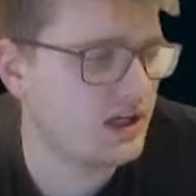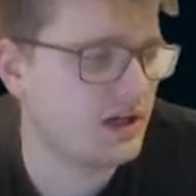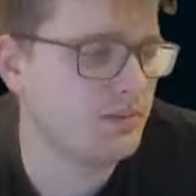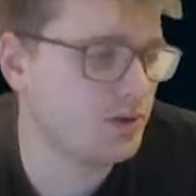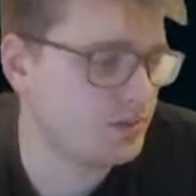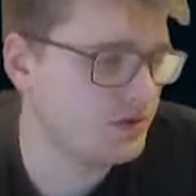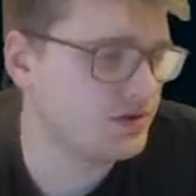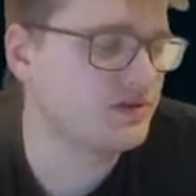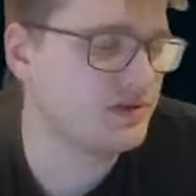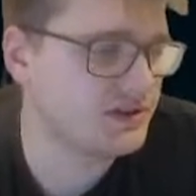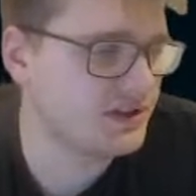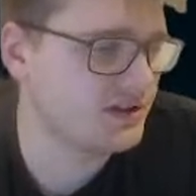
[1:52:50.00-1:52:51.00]
Time loop to
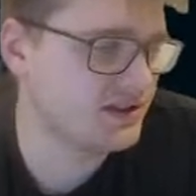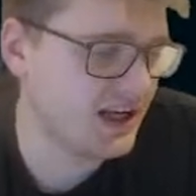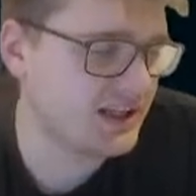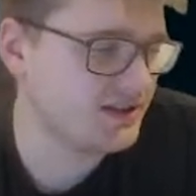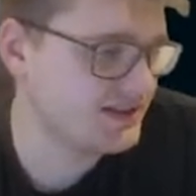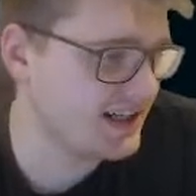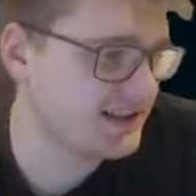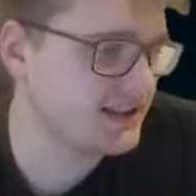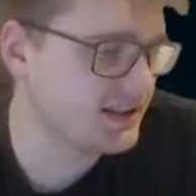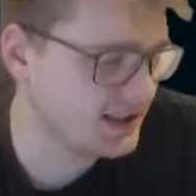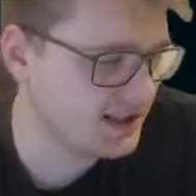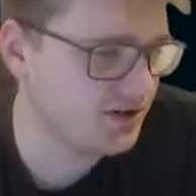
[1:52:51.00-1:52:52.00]
screenshot, yeah, so
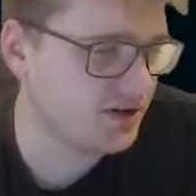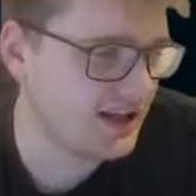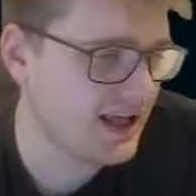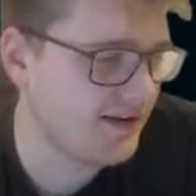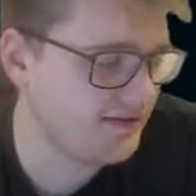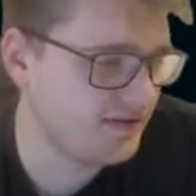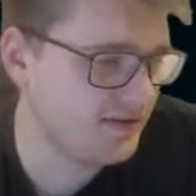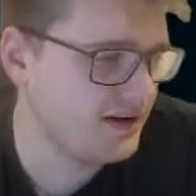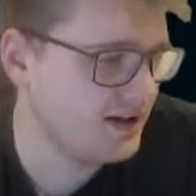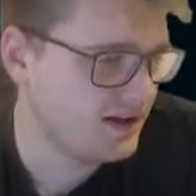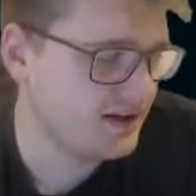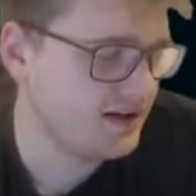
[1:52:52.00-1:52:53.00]
technically you can have
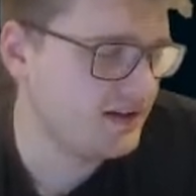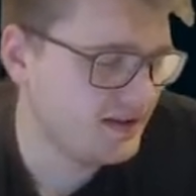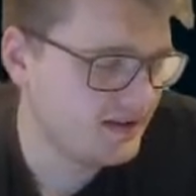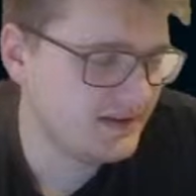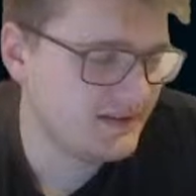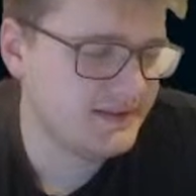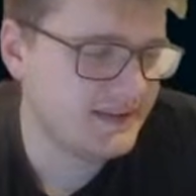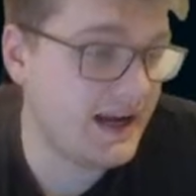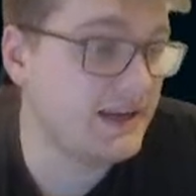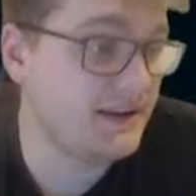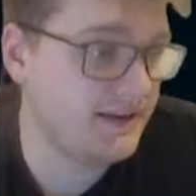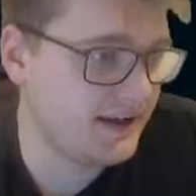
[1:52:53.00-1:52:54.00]

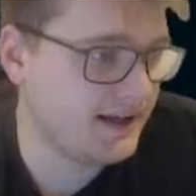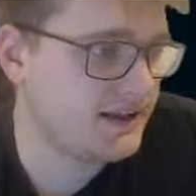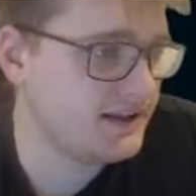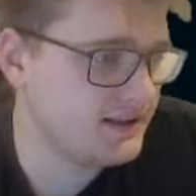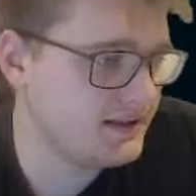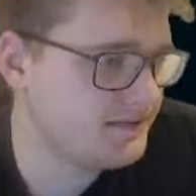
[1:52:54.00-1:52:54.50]
anything.